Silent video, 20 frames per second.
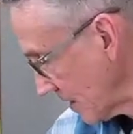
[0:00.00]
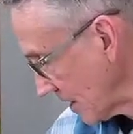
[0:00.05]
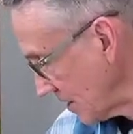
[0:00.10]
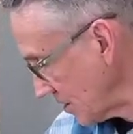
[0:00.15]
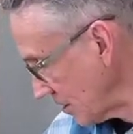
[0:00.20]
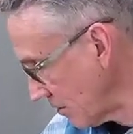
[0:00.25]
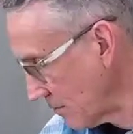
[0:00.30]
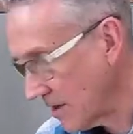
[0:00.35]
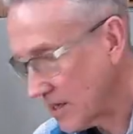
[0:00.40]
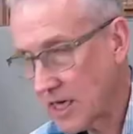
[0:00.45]

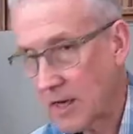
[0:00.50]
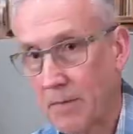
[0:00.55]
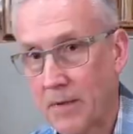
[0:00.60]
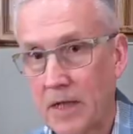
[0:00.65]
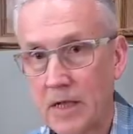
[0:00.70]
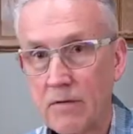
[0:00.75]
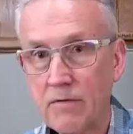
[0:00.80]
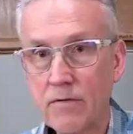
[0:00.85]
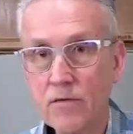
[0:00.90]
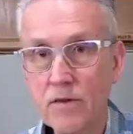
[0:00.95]
Is there a
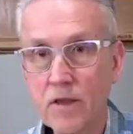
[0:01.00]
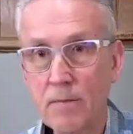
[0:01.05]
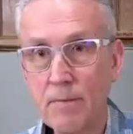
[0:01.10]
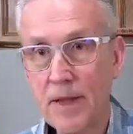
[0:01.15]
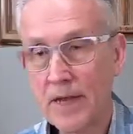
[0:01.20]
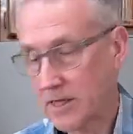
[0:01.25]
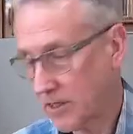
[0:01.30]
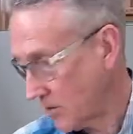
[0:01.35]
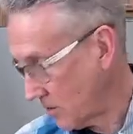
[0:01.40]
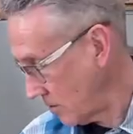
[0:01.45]
recipe for the
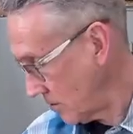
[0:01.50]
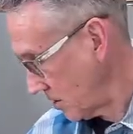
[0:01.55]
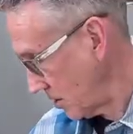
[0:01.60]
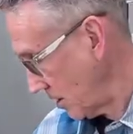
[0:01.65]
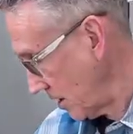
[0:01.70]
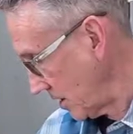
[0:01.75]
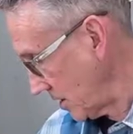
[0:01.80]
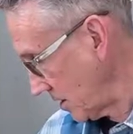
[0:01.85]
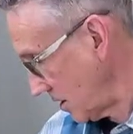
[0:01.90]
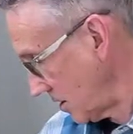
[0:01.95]
pesto
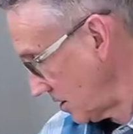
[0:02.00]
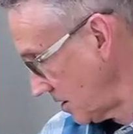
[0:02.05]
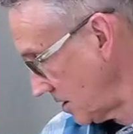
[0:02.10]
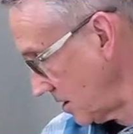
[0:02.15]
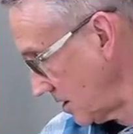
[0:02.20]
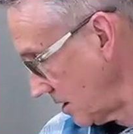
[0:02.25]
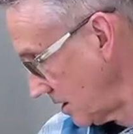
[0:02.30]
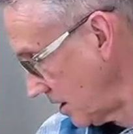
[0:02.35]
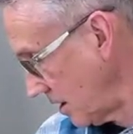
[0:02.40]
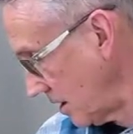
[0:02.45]
sauce
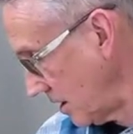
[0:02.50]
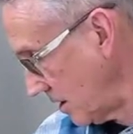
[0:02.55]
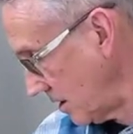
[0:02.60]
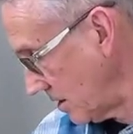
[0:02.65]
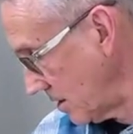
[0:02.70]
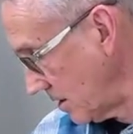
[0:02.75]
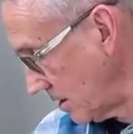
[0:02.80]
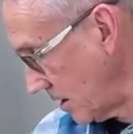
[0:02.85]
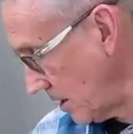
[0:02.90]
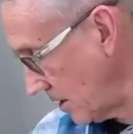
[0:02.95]

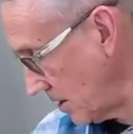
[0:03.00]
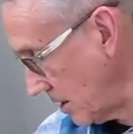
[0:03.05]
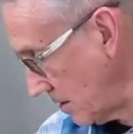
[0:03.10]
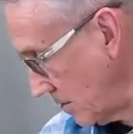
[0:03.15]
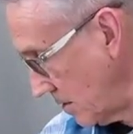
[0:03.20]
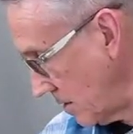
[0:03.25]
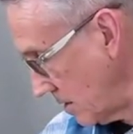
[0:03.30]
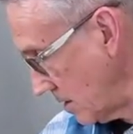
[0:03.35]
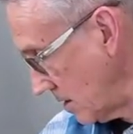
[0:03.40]
on the